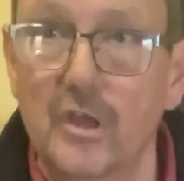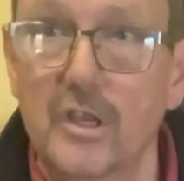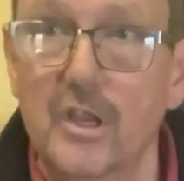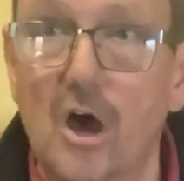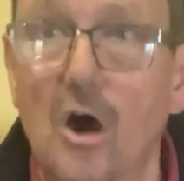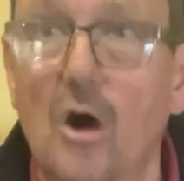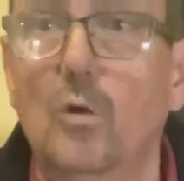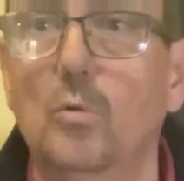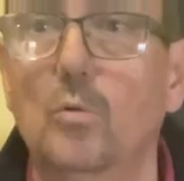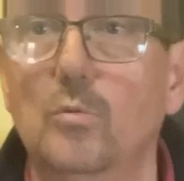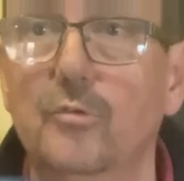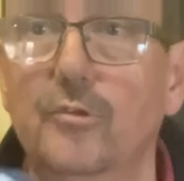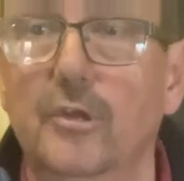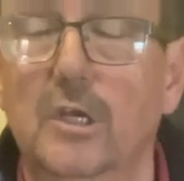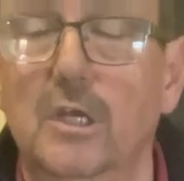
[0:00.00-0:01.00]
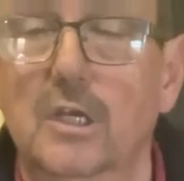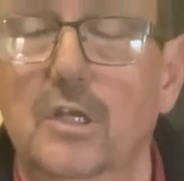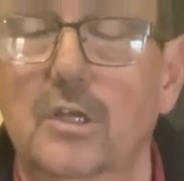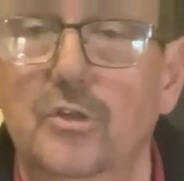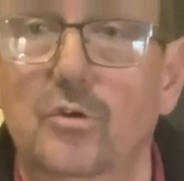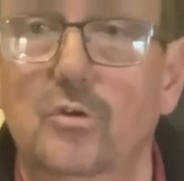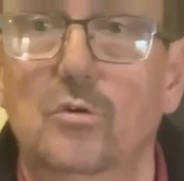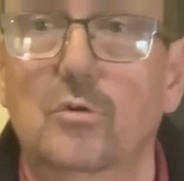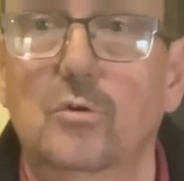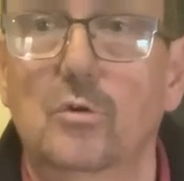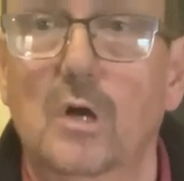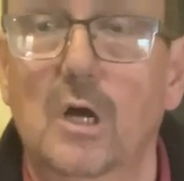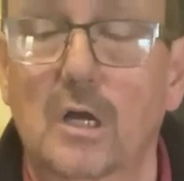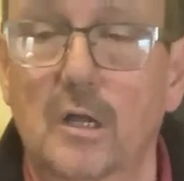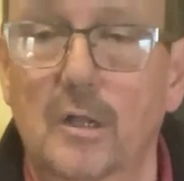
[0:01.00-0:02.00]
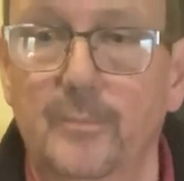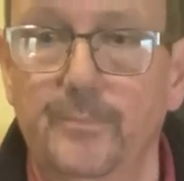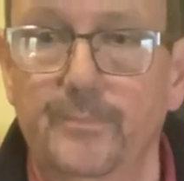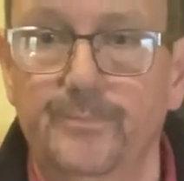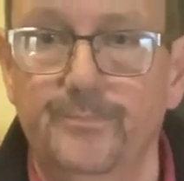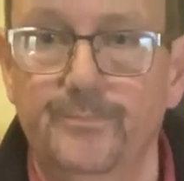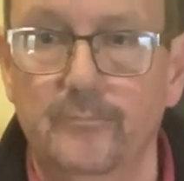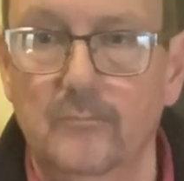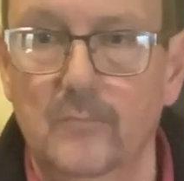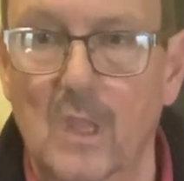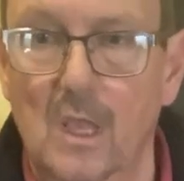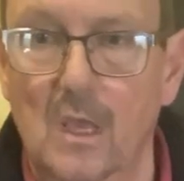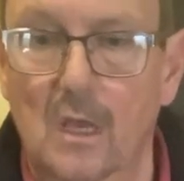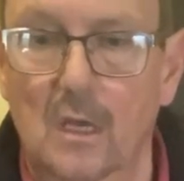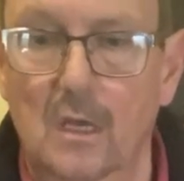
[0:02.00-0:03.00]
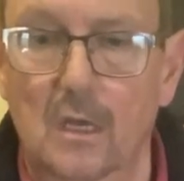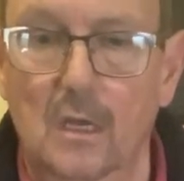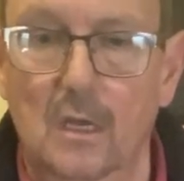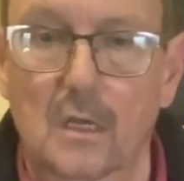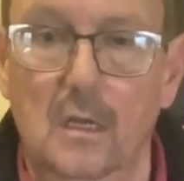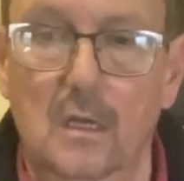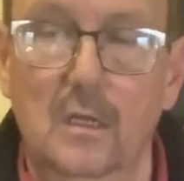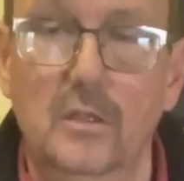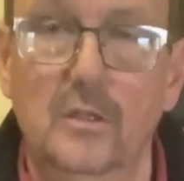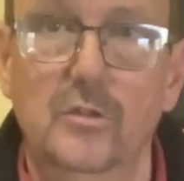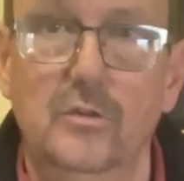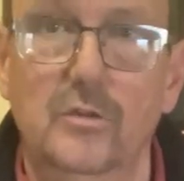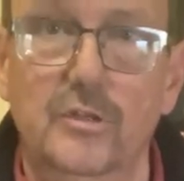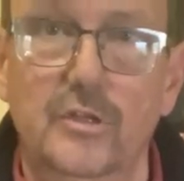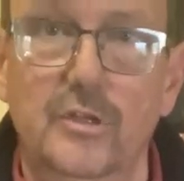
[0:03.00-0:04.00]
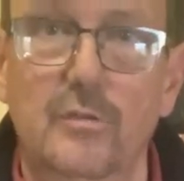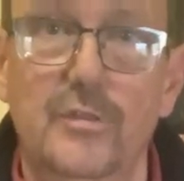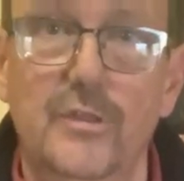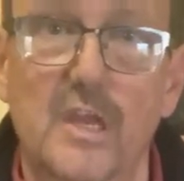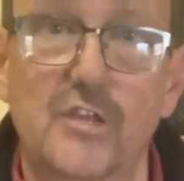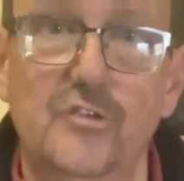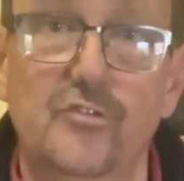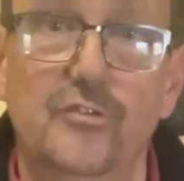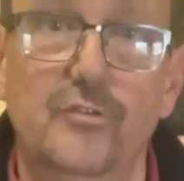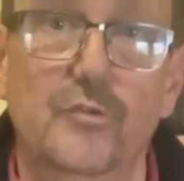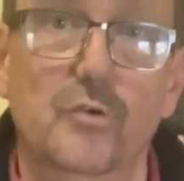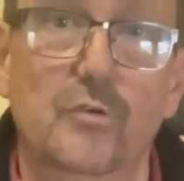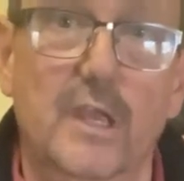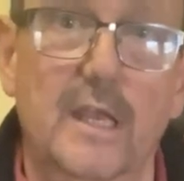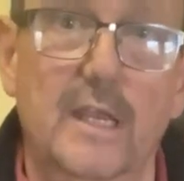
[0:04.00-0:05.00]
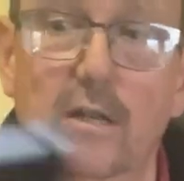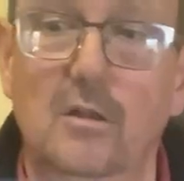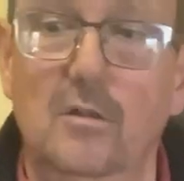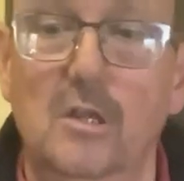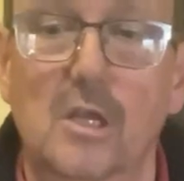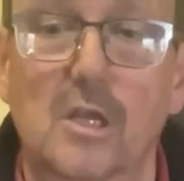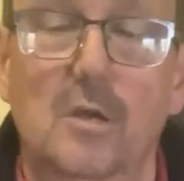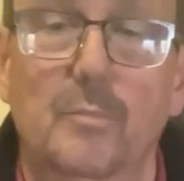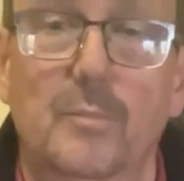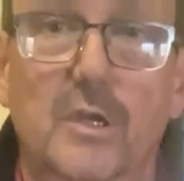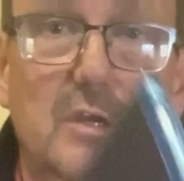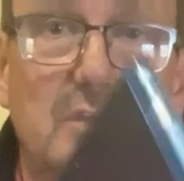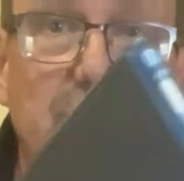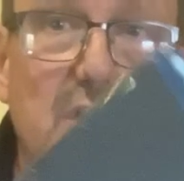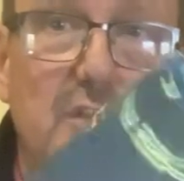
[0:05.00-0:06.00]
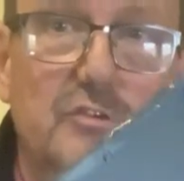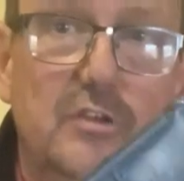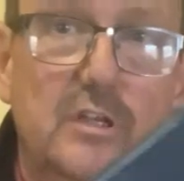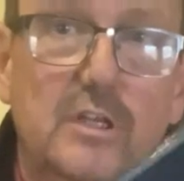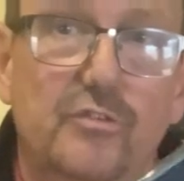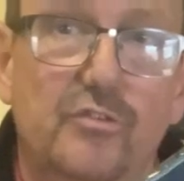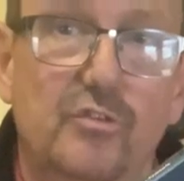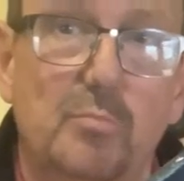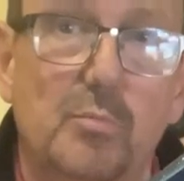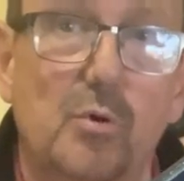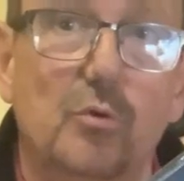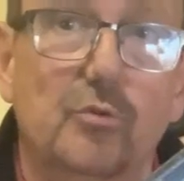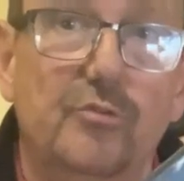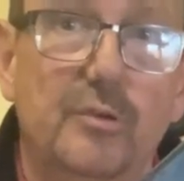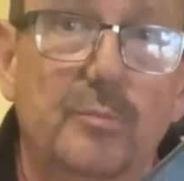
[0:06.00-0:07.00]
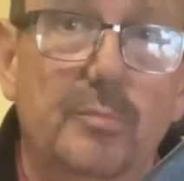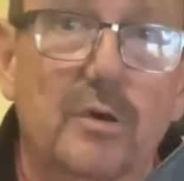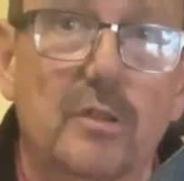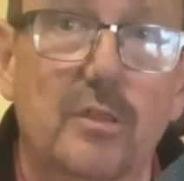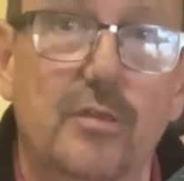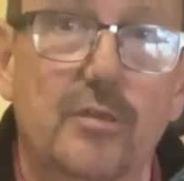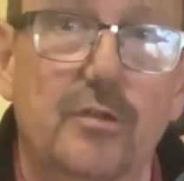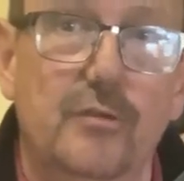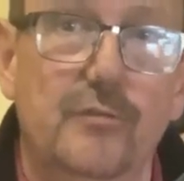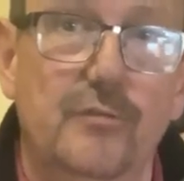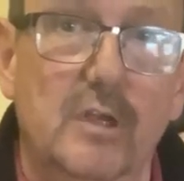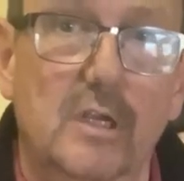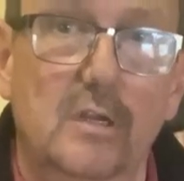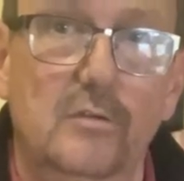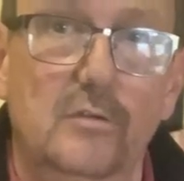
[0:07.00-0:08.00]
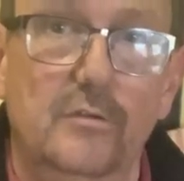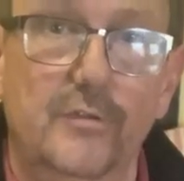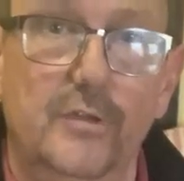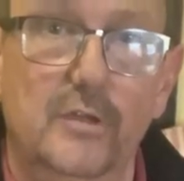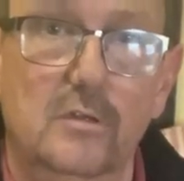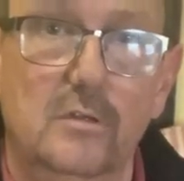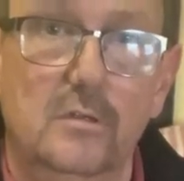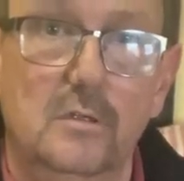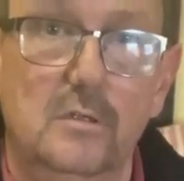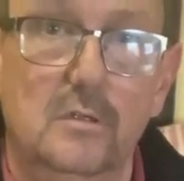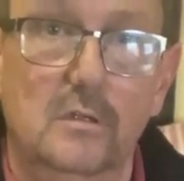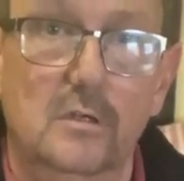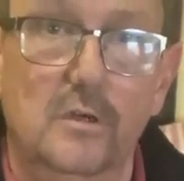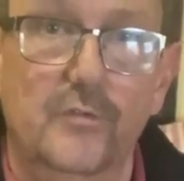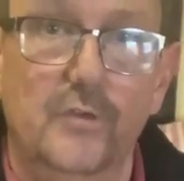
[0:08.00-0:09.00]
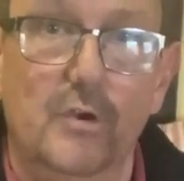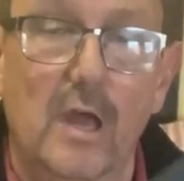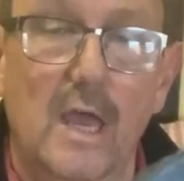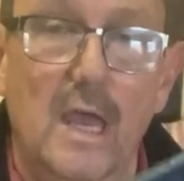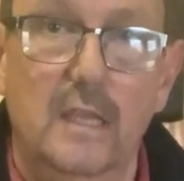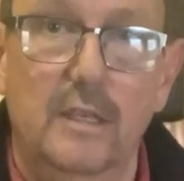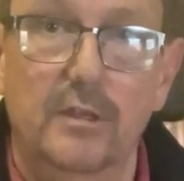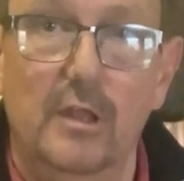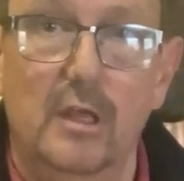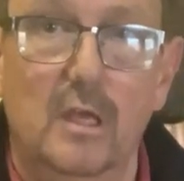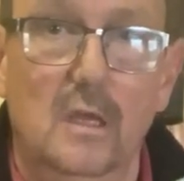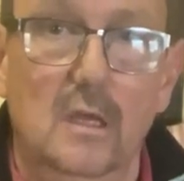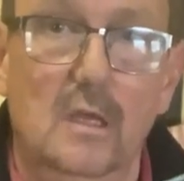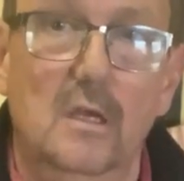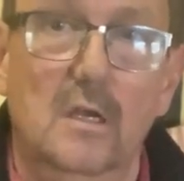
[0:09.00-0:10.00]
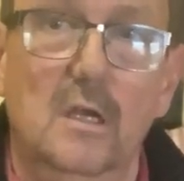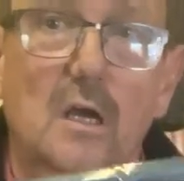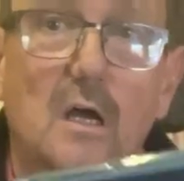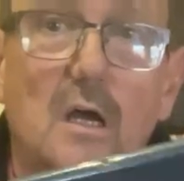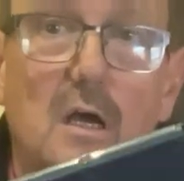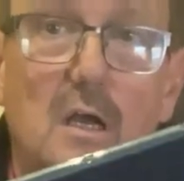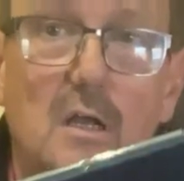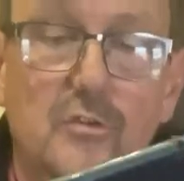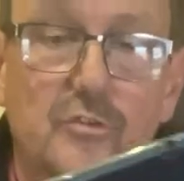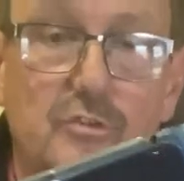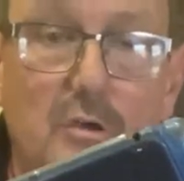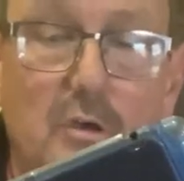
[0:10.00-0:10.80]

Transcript: and hold your the edges of your Kindle, because actually it's supported by the third finger of your hand there. So